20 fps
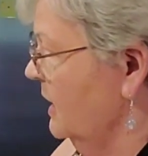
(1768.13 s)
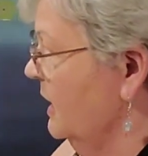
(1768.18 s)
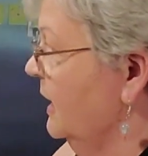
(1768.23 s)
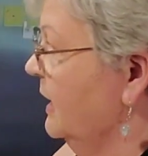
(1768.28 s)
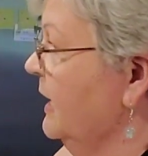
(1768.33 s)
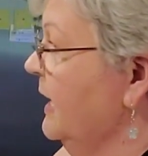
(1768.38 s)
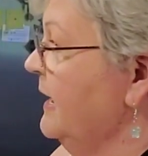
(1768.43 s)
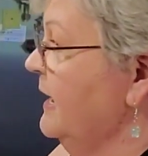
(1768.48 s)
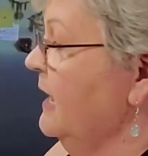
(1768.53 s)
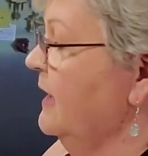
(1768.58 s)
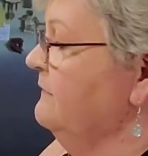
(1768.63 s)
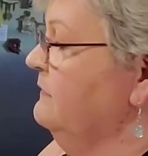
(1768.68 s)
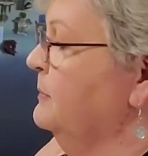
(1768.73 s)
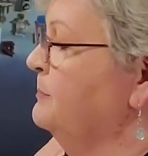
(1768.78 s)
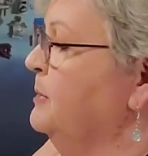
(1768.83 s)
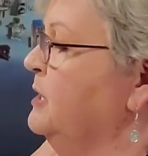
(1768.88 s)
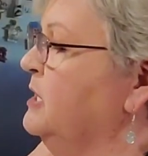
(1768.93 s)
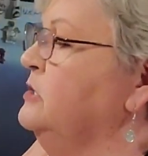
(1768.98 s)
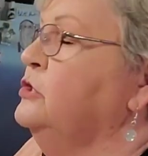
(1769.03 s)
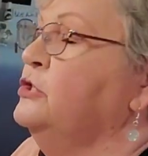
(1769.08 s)
And I have
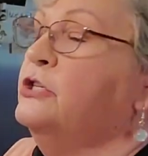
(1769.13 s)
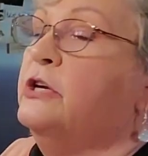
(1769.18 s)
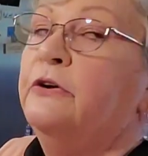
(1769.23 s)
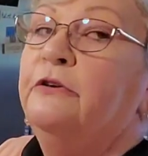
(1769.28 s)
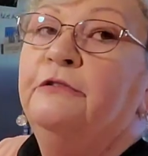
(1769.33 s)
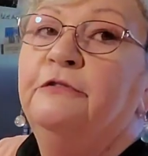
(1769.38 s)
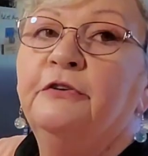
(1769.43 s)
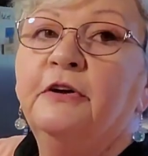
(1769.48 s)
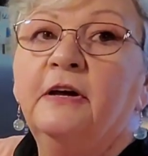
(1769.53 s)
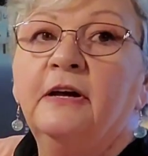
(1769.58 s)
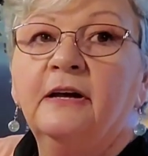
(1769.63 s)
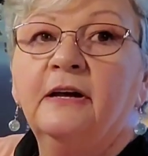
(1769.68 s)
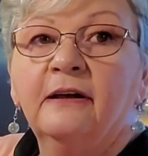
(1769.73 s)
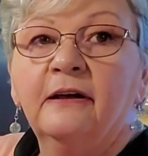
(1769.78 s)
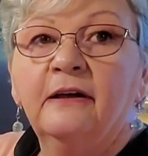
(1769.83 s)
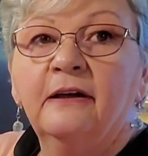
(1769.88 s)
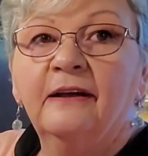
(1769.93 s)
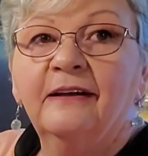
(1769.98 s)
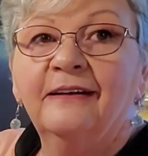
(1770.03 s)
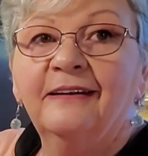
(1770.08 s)
a bunch of,
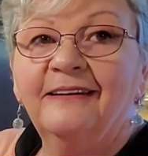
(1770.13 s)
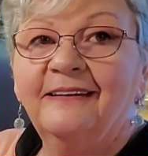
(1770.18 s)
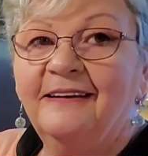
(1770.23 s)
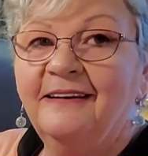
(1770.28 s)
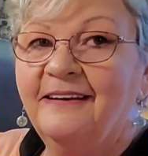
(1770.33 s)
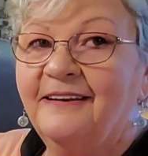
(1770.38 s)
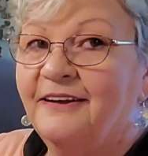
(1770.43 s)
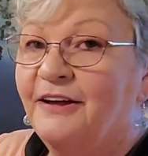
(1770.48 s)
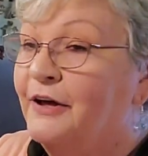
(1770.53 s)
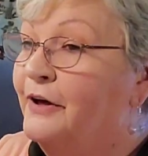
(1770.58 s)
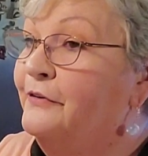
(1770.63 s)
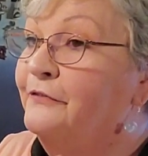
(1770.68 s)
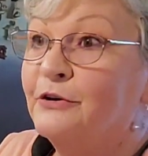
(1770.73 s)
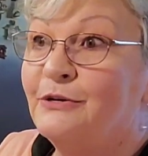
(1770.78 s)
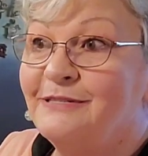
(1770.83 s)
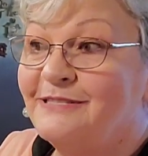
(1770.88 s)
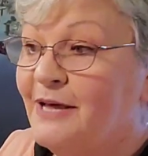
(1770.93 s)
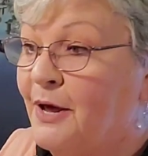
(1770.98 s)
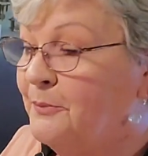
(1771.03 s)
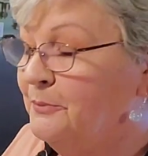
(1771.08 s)

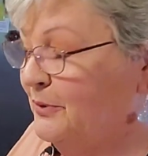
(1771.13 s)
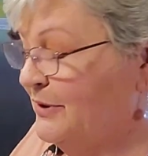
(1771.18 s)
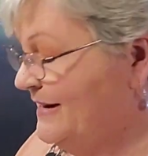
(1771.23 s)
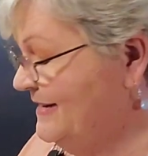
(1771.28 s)
for some